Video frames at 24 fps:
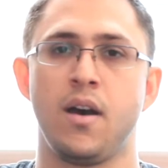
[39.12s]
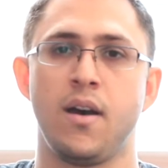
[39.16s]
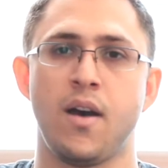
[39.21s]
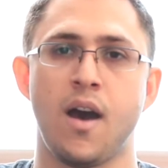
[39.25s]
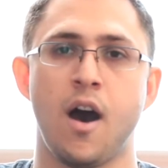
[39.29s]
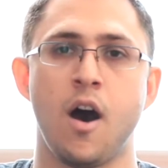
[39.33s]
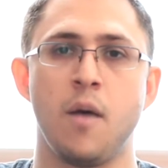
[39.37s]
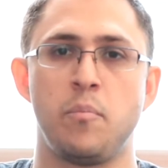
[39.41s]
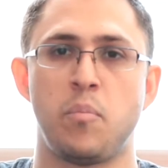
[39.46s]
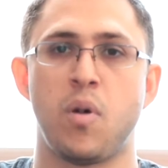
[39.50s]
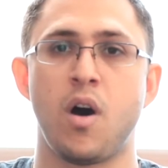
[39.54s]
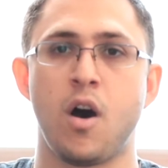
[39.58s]

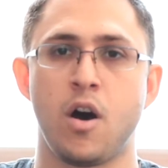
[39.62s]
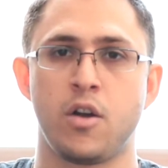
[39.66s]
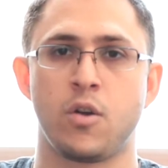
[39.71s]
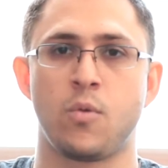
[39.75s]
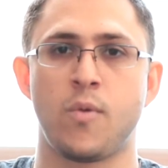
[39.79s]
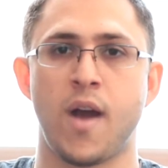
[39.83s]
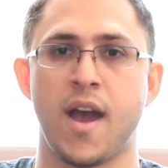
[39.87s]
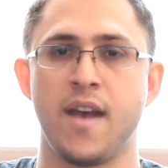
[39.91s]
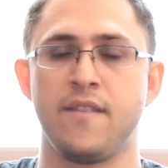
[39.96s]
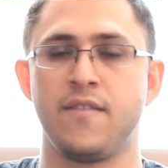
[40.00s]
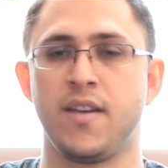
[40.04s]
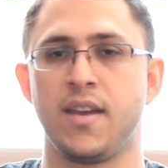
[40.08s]
upon
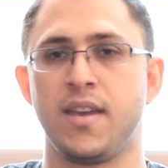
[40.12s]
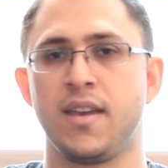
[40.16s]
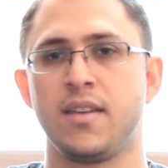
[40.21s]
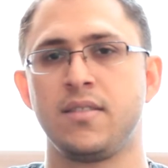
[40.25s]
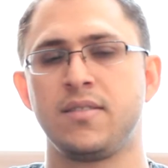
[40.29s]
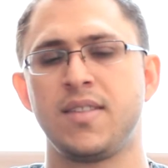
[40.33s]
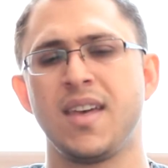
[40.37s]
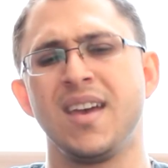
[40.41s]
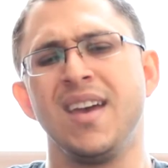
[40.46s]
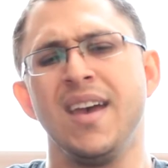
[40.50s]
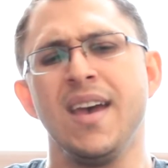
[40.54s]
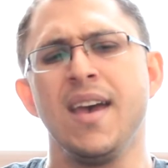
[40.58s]
arriving is
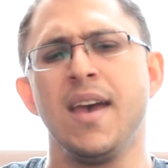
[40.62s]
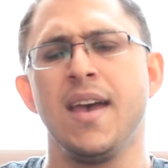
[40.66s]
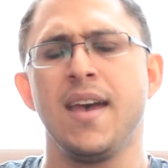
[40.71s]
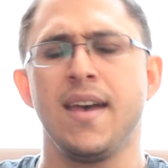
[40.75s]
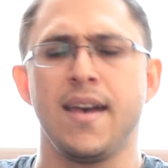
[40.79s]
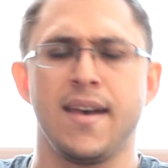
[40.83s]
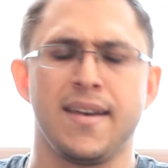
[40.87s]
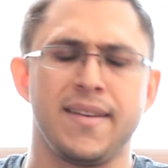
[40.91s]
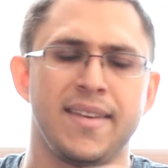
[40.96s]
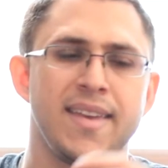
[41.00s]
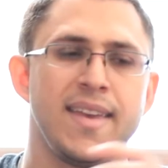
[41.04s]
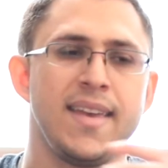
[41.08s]
that
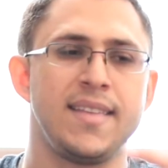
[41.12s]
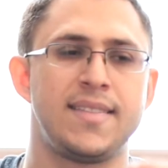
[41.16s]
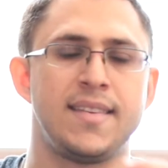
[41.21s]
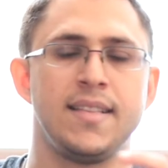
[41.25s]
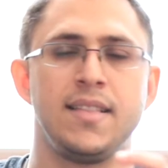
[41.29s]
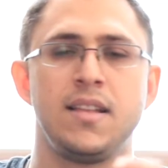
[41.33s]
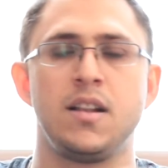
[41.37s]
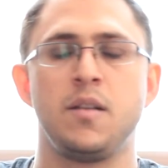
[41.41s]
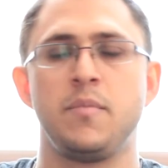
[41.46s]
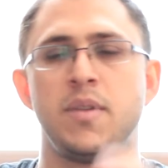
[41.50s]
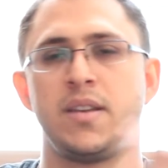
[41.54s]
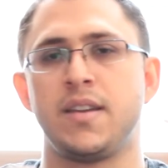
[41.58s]
it's a
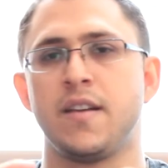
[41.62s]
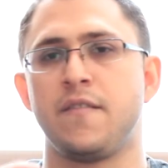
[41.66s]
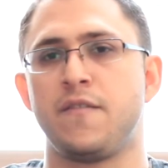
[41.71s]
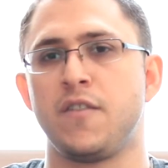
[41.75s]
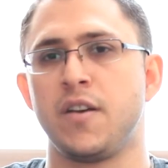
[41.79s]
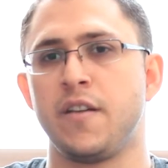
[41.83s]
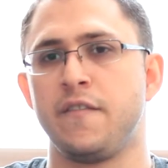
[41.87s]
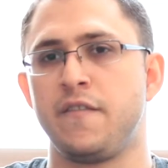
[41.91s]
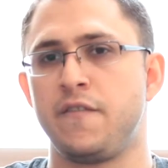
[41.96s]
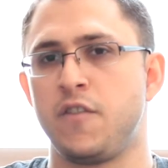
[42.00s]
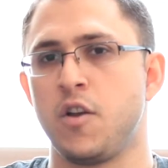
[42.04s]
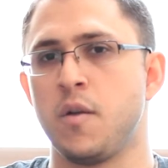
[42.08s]
little bit
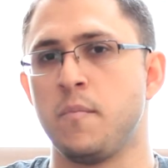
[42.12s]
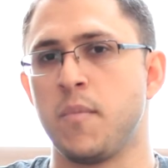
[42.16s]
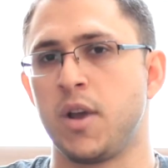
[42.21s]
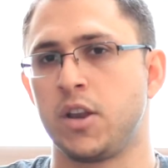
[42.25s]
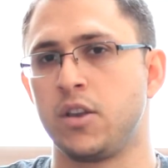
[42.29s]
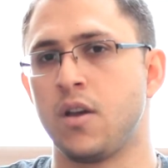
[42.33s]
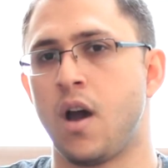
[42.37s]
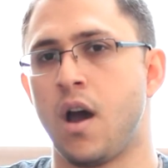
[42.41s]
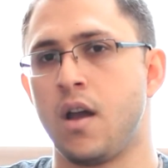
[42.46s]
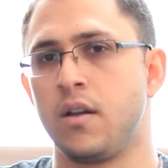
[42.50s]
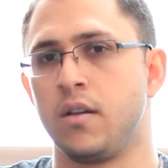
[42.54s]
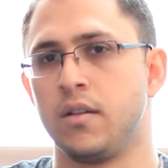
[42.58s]
different if you're
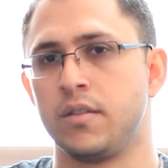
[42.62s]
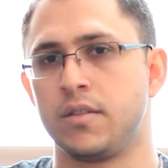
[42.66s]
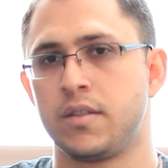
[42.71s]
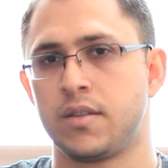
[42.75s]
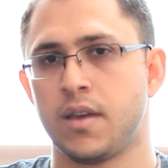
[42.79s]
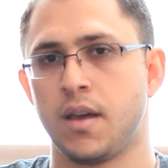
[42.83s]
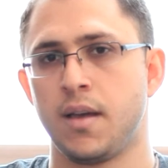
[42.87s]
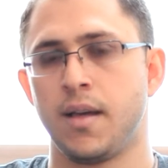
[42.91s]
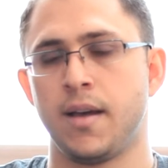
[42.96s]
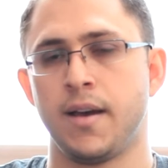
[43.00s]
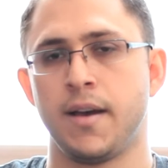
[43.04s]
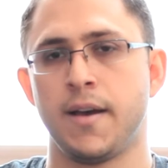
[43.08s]
McDonald's,